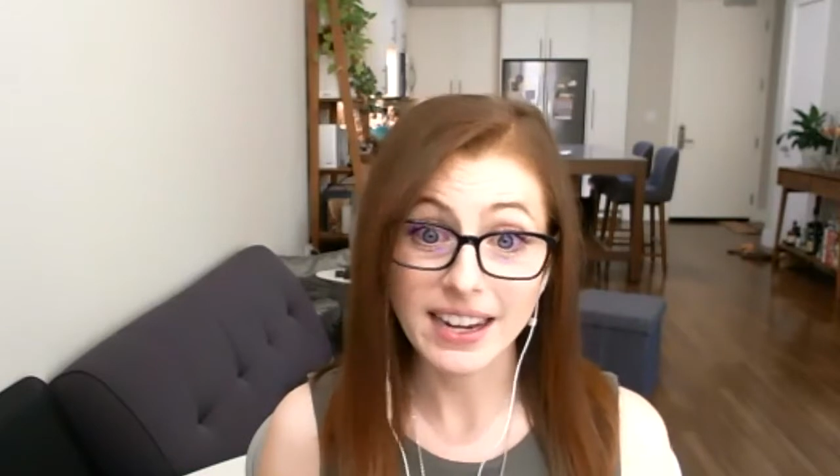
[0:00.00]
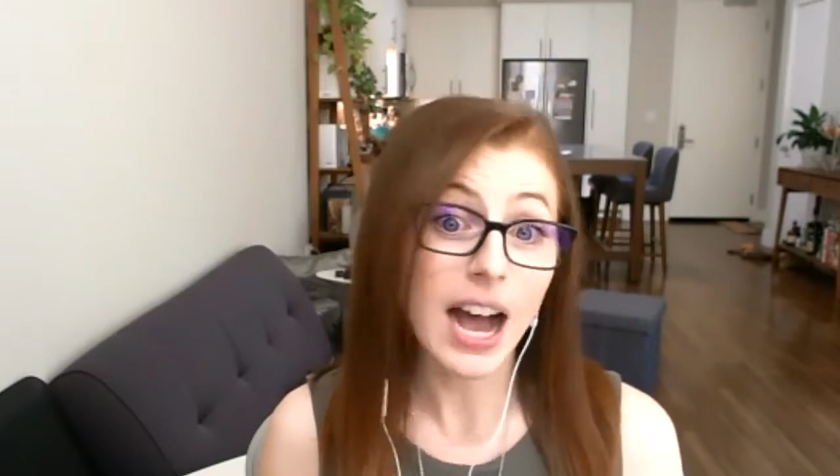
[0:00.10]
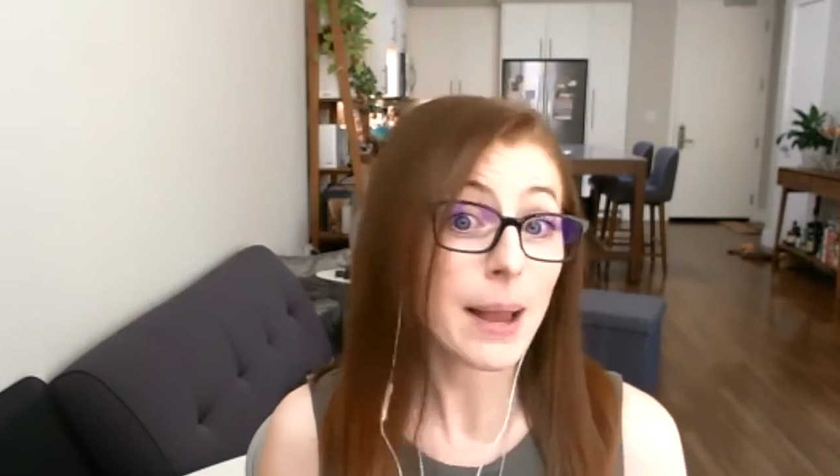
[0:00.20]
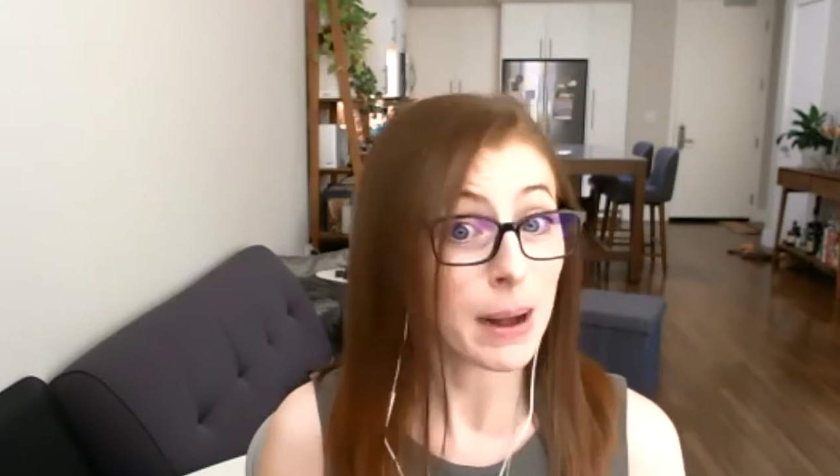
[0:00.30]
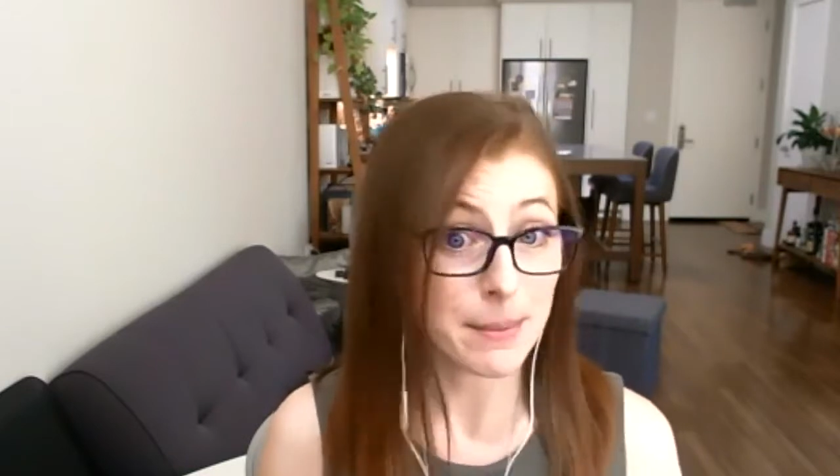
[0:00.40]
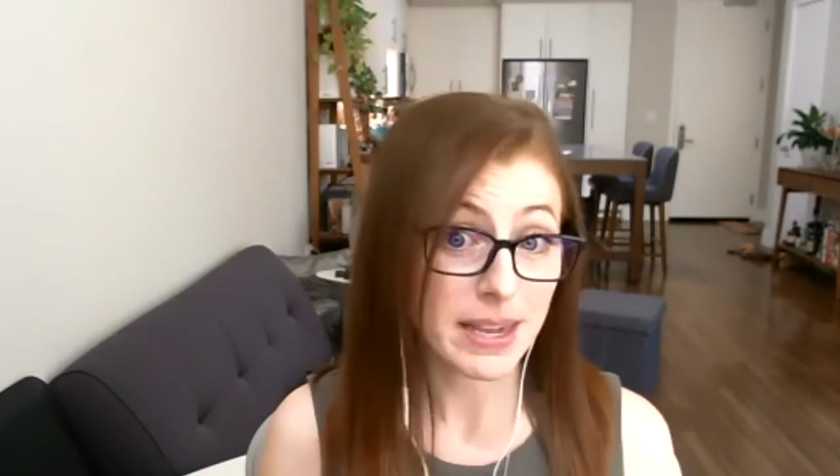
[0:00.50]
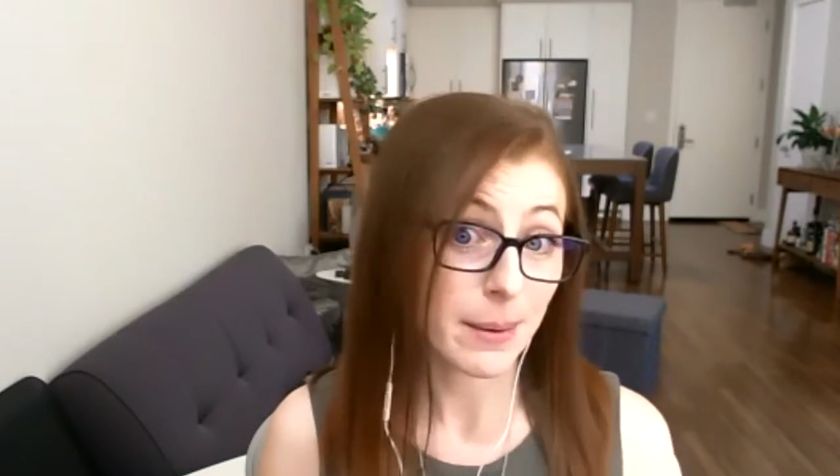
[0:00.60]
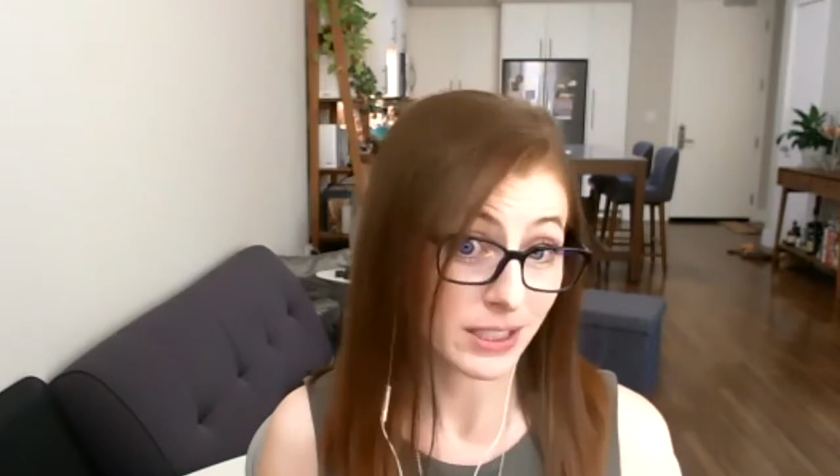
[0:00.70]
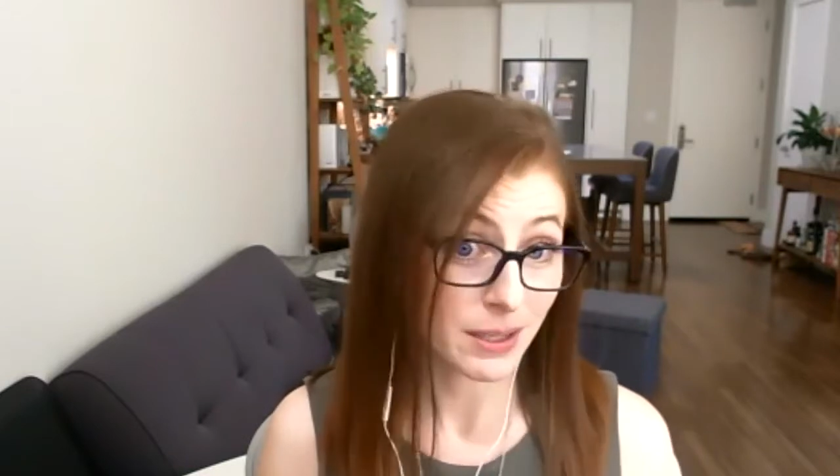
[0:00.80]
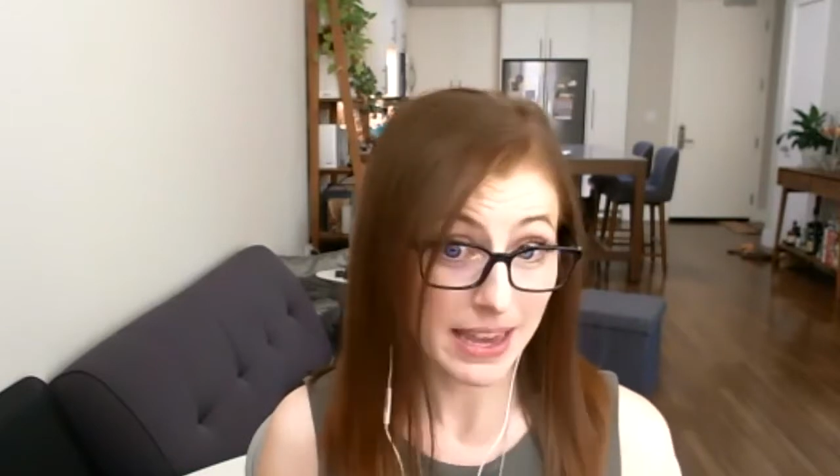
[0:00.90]
I might be
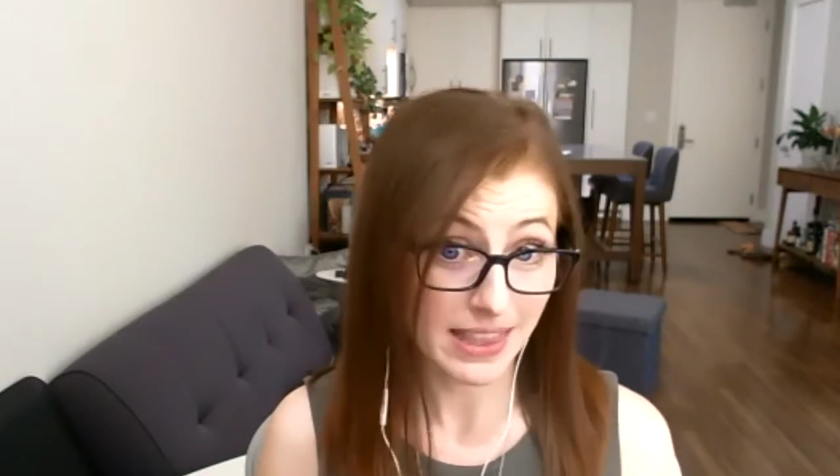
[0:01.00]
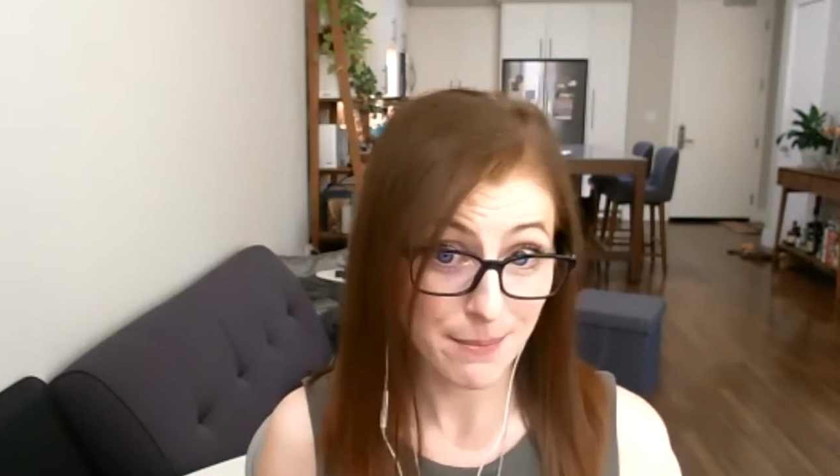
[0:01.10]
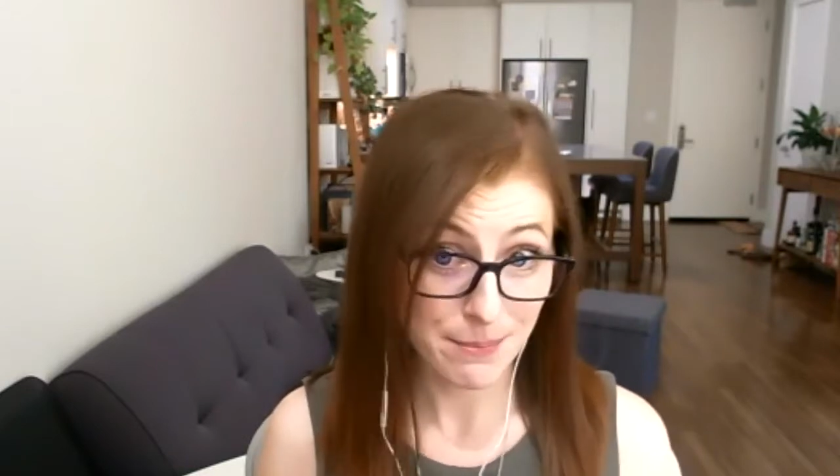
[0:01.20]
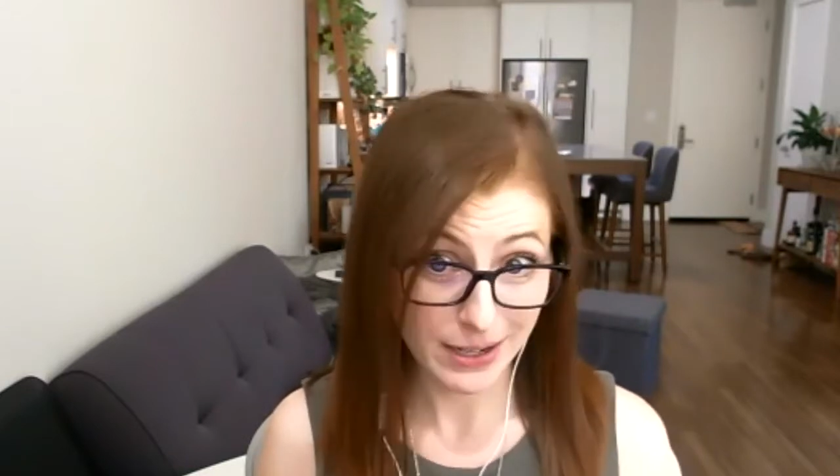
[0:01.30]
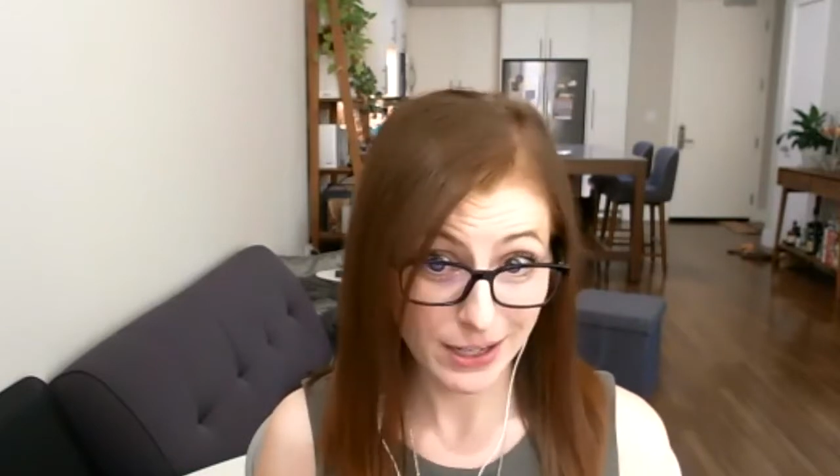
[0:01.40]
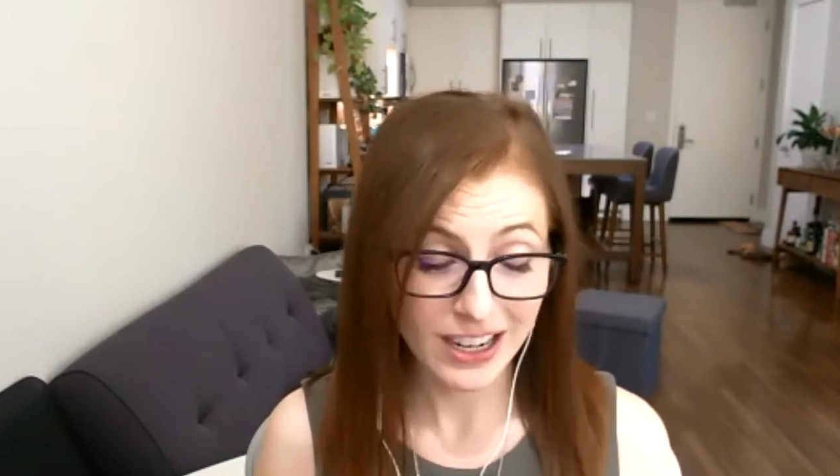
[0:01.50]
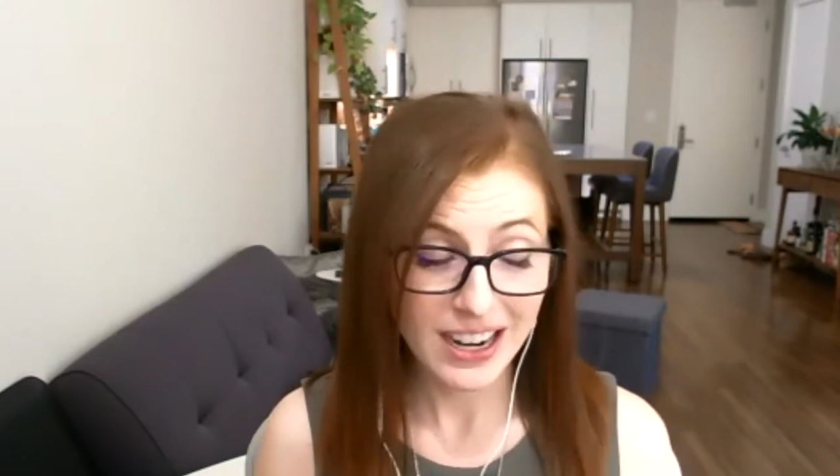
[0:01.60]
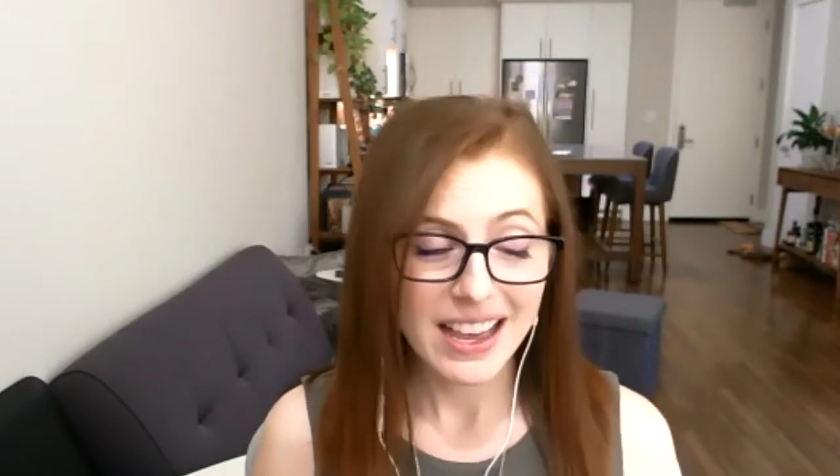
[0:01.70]
able to make that better.